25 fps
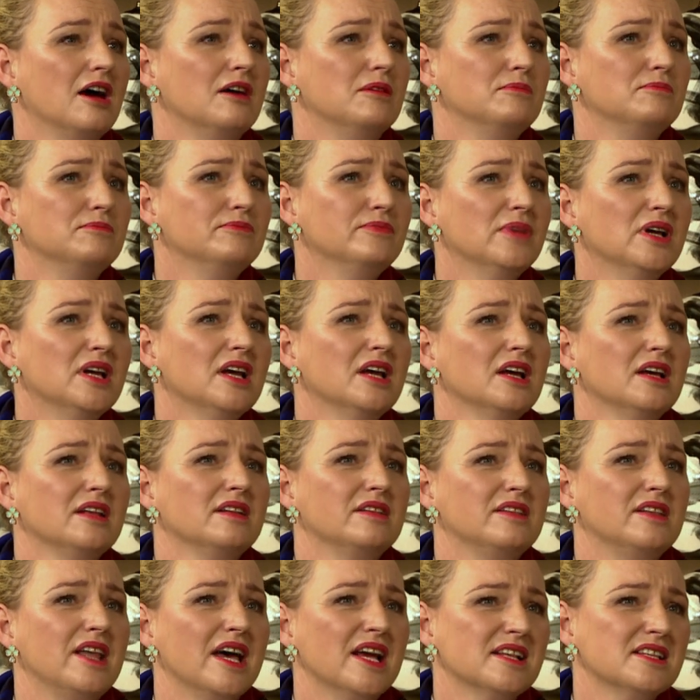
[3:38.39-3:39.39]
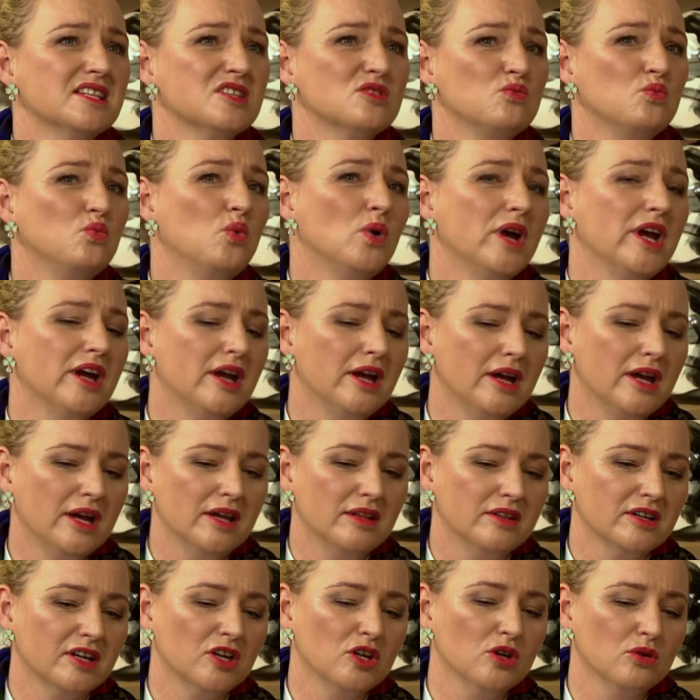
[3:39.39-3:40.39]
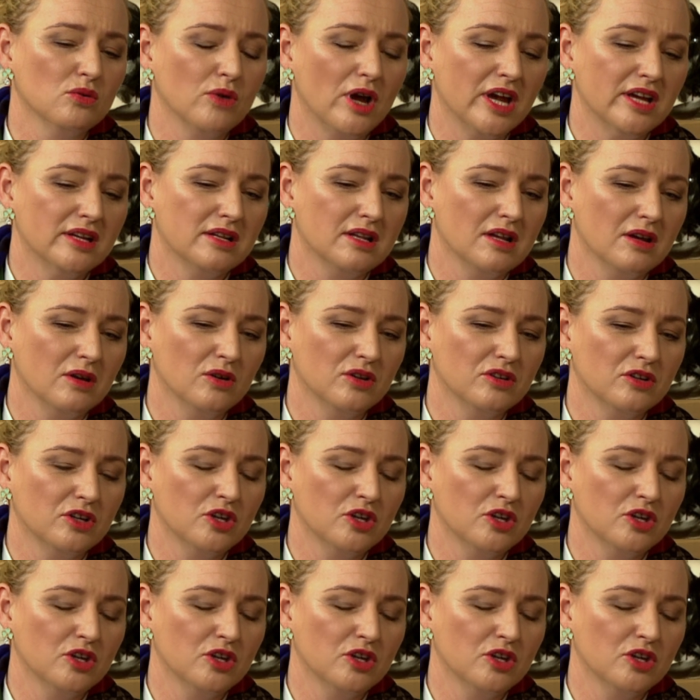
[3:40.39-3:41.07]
Um, that's where the curate,